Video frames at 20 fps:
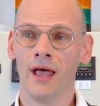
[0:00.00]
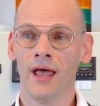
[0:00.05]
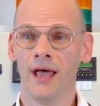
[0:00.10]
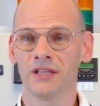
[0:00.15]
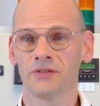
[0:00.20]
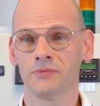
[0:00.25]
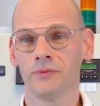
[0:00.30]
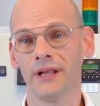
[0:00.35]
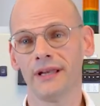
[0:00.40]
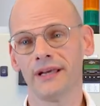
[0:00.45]

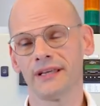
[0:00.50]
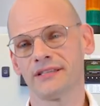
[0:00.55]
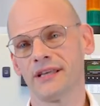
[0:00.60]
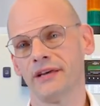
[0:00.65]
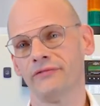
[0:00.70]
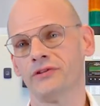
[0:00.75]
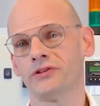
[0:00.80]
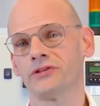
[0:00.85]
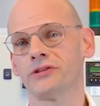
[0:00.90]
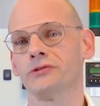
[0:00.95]
as well as
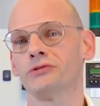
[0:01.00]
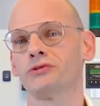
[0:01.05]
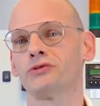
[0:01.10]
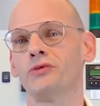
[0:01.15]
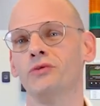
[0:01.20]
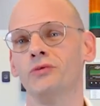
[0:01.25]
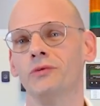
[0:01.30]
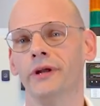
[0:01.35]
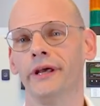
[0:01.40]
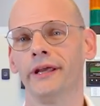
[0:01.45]
efficient
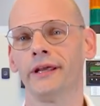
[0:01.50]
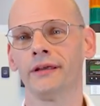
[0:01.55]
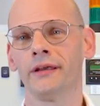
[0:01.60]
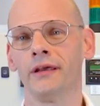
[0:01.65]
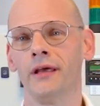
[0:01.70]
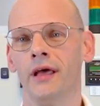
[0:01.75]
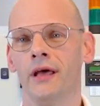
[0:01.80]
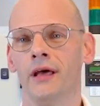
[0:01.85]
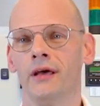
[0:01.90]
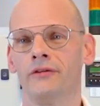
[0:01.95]
cooling,
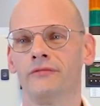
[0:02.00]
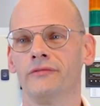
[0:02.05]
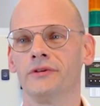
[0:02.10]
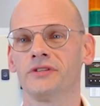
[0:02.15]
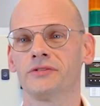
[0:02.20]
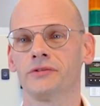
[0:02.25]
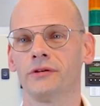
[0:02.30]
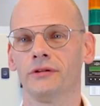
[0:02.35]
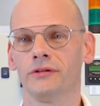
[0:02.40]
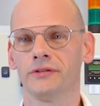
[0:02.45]

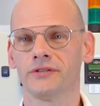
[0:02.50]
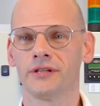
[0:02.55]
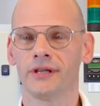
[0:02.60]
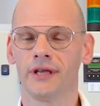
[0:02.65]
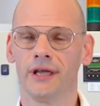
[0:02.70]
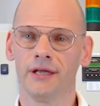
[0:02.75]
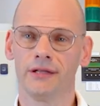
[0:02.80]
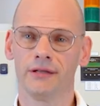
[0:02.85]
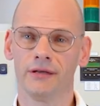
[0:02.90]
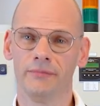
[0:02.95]
results
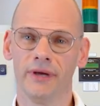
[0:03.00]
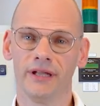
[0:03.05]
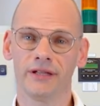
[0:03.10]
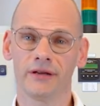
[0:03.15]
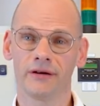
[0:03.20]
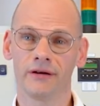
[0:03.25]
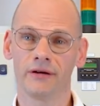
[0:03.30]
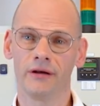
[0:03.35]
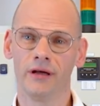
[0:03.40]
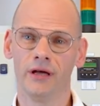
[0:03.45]
in a
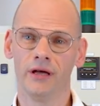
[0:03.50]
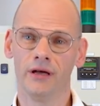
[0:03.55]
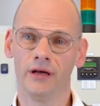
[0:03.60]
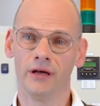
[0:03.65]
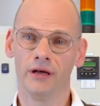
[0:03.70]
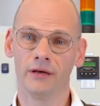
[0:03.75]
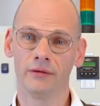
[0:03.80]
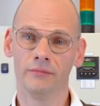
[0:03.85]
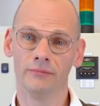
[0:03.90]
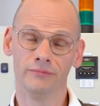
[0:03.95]
better,
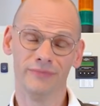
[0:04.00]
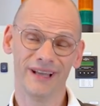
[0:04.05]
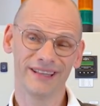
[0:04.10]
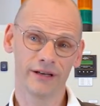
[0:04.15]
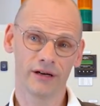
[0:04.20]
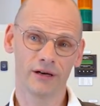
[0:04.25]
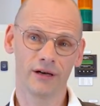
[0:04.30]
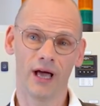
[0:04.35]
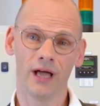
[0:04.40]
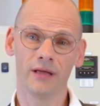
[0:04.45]
uh,
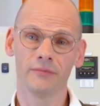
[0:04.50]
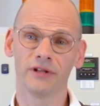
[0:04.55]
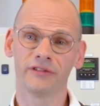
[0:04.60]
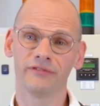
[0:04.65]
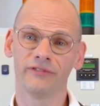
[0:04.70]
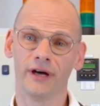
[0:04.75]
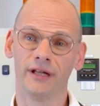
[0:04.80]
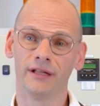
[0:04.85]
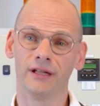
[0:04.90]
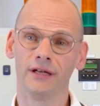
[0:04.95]
better climate
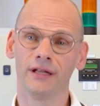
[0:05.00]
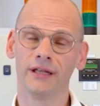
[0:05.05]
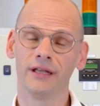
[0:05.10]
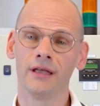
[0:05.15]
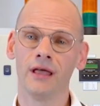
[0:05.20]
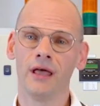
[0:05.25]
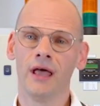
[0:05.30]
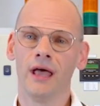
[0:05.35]
finally